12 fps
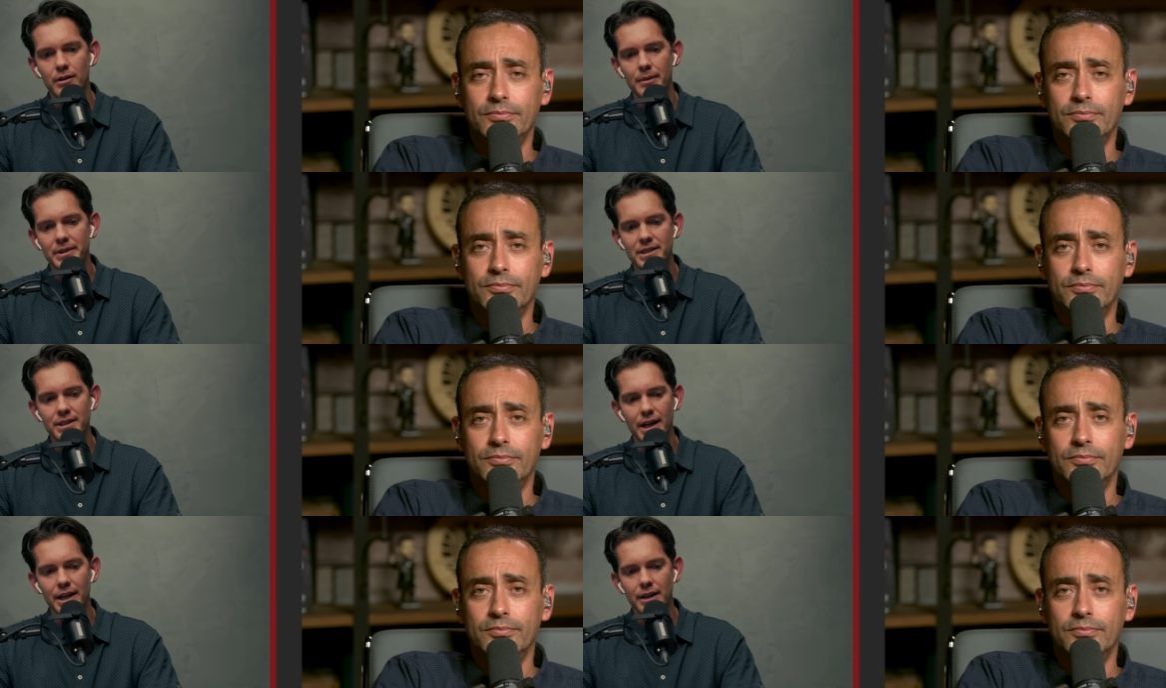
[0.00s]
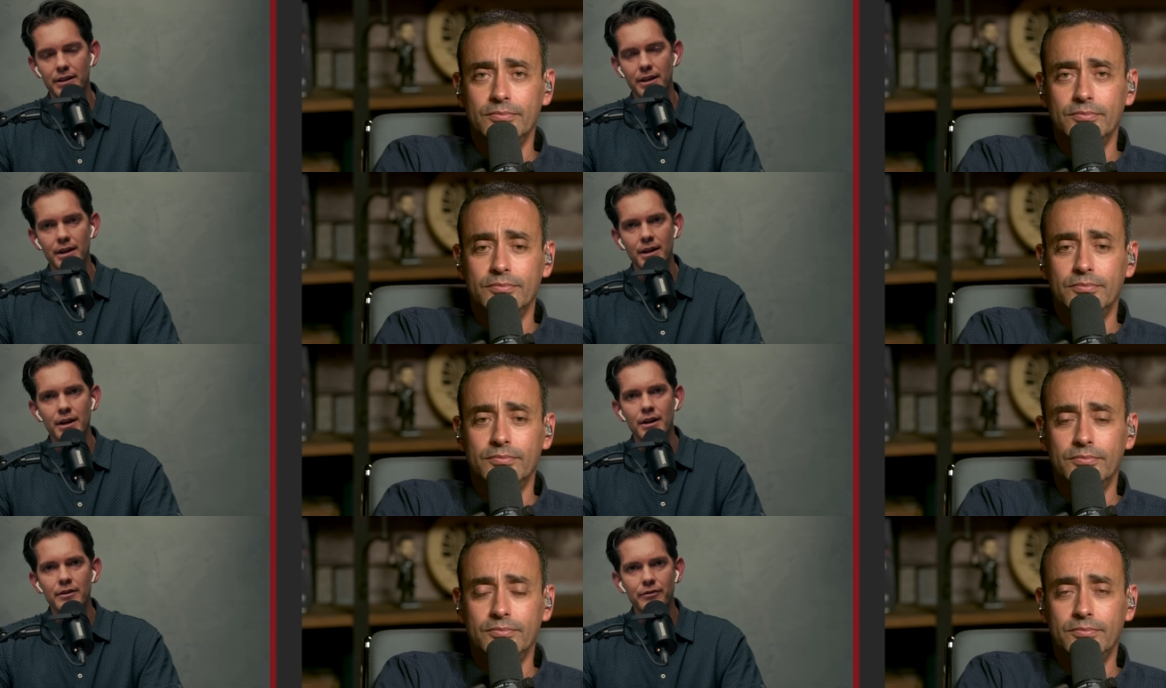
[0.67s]
Speaker 1: I'm excited
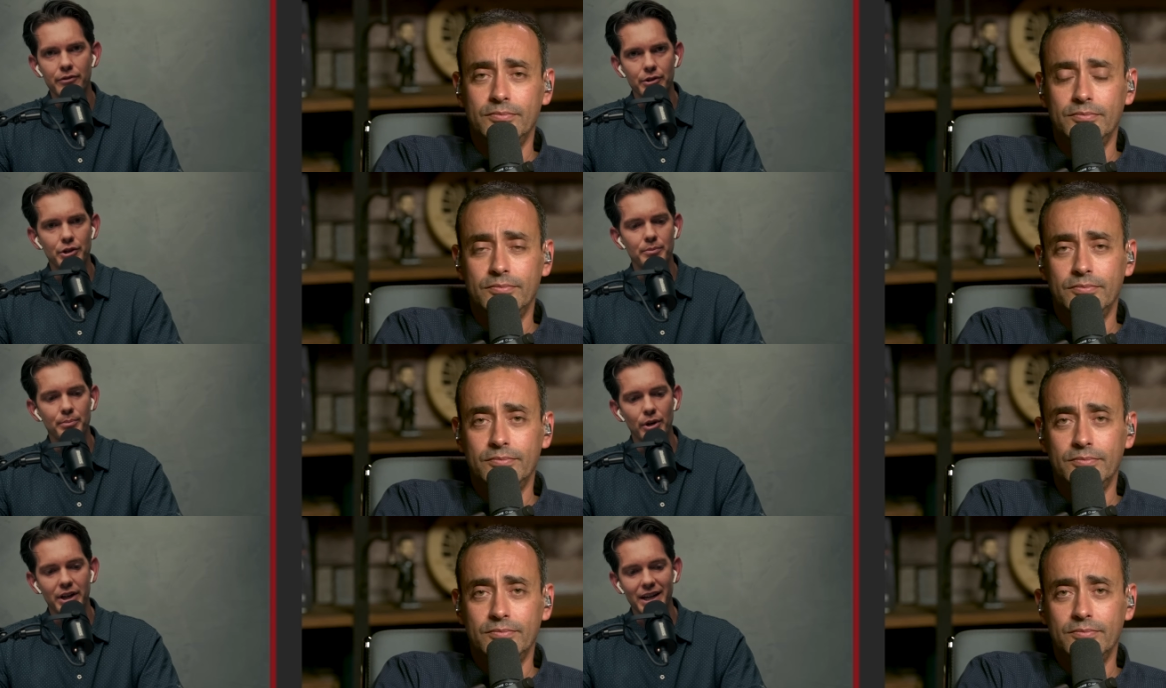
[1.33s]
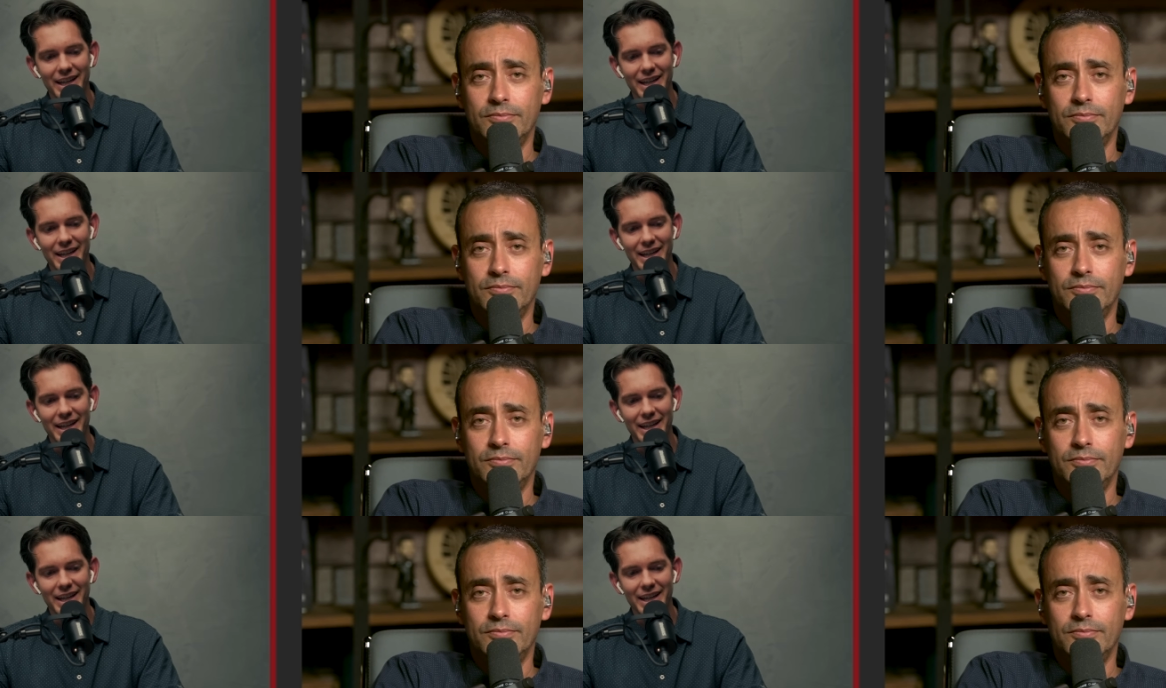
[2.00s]
for your book.